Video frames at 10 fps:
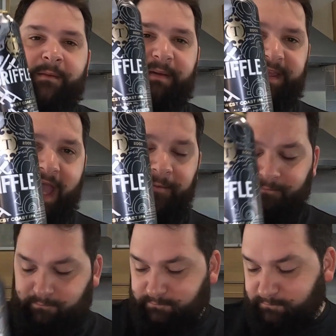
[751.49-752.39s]
But yeah,
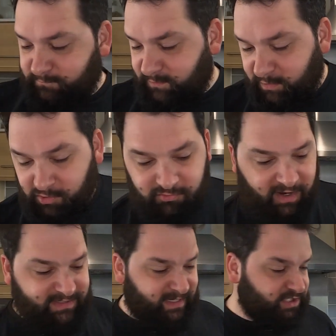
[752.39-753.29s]

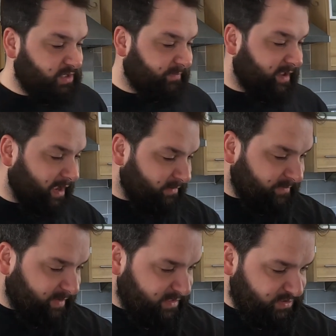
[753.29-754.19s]
great selection of beer. How many
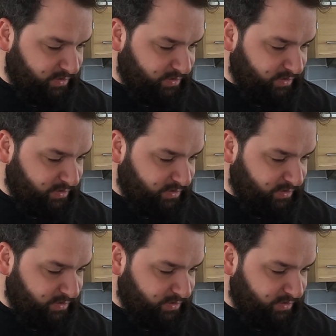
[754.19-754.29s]
beers?